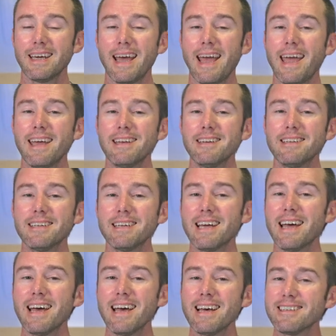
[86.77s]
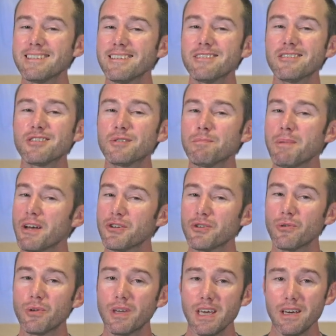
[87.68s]
And as a
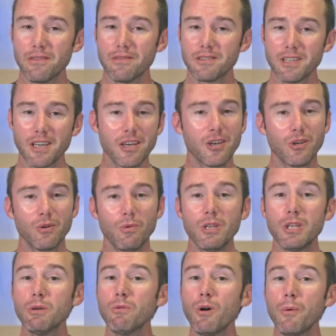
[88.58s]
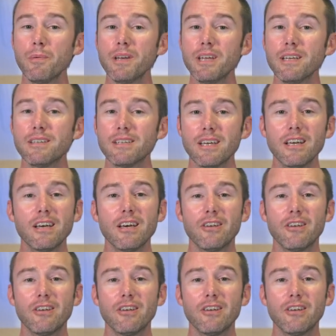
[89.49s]
special gift, when you open it,